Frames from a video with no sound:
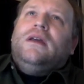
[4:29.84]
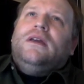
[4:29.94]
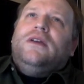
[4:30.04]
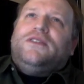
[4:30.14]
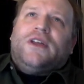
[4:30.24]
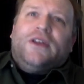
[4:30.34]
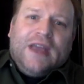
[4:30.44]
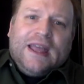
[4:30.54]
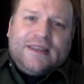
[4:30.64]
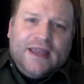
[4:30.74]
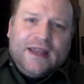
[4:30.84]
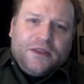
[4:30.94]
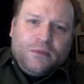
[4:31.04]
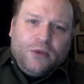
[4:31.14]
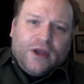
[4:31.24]
You get to the end
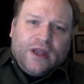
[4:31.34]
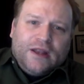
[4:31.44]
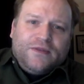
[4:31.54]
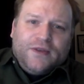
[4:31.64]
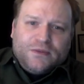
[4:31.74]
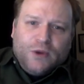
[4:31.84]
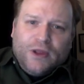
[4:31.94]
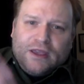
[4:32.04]
of the book and it feels more